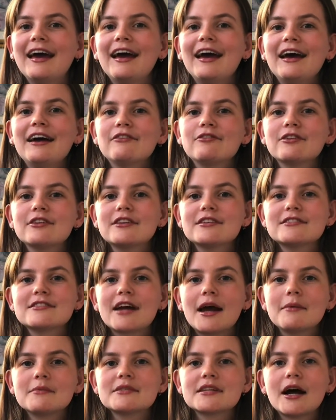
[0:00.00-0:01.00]
for these
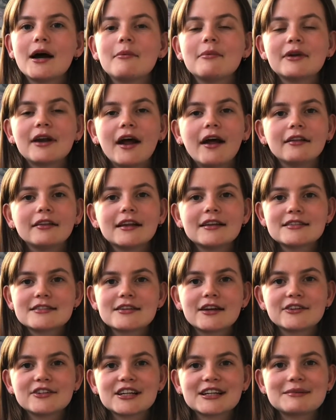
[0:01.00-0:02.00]
times now, but let's
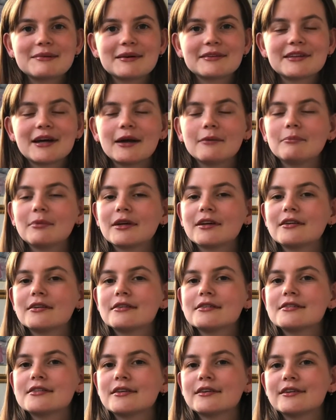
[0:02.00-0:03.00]
not talk about that
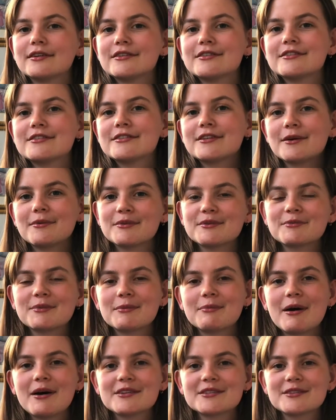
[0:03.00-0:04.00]
because there's so much more
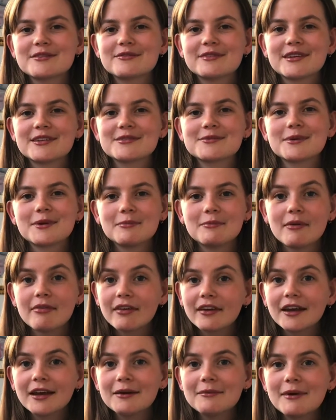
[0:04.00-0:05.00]
positive things we can be
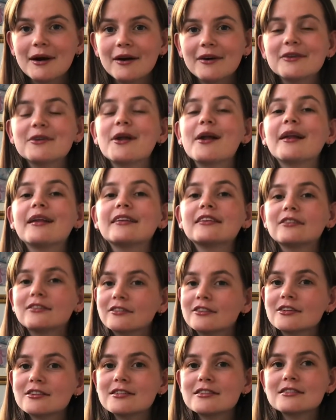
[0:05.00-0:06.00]
thinking about,
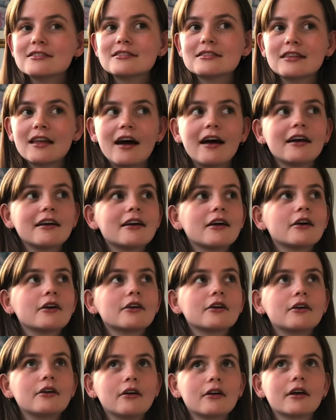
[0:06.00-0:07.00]
just like
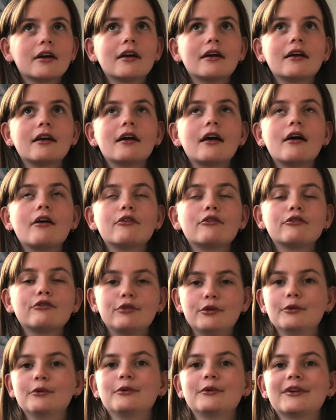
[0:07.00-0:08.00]
cooking
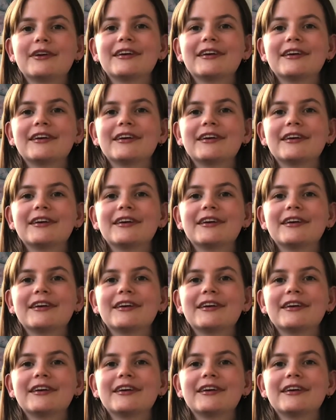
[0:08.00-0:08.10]
food.